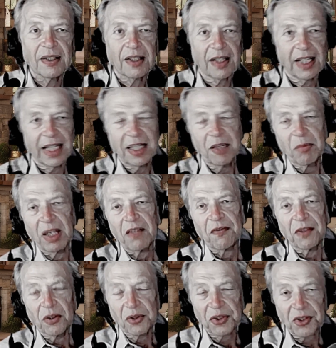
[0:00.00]
And you may
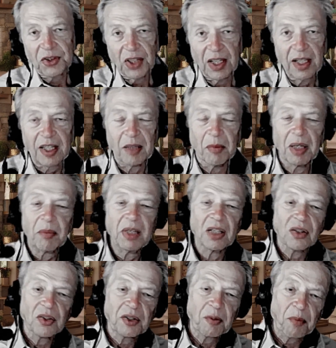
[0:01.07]
feel sick, you may be a
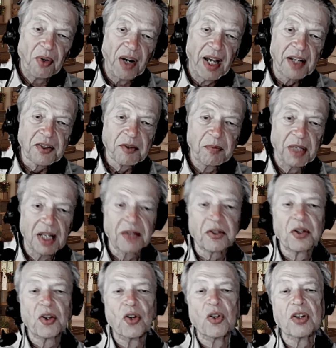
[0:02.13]
little depressed, but as a
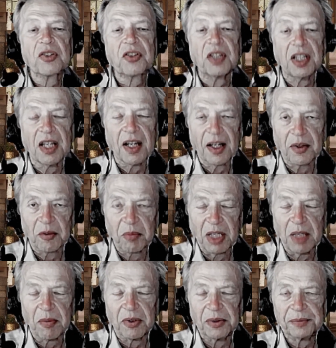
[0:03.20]
courtesy to other
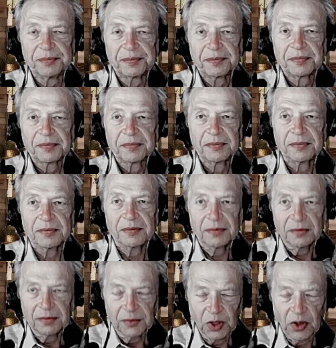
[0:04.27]
people,
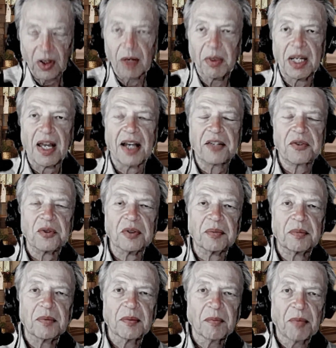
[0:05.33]
you're going to be nice to them.
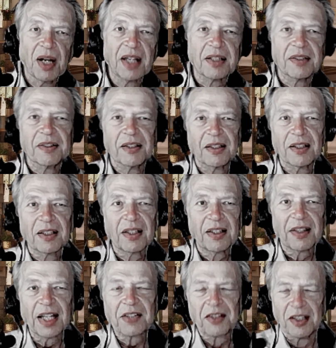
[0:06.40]
But
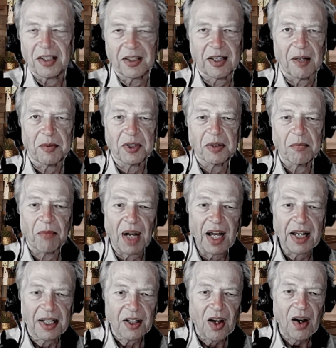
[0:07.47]
that's an exception. By
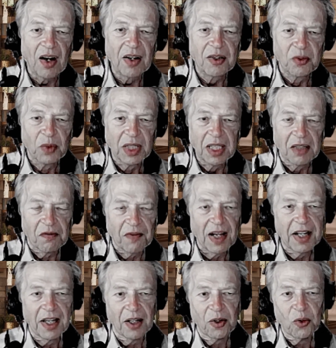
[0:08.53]
and large, we need to find
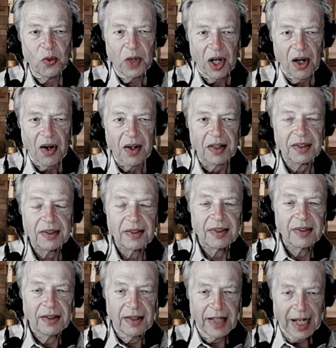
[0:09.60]
out who we are,
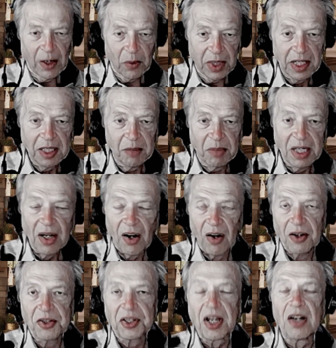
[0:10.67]
and we need to be
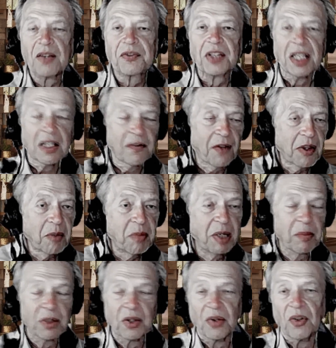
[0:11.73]
ourselves. And if other
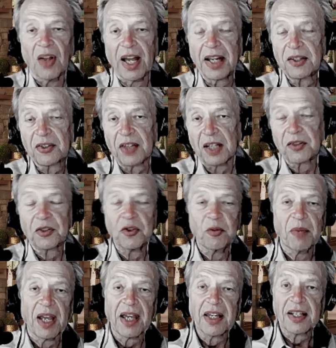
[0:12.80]
people don't like us, that's too
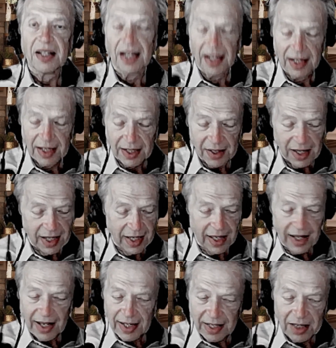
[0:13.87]
bad. And I
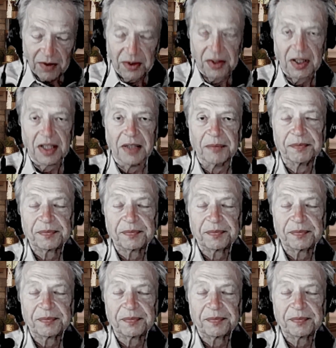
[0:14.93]
guarantee you,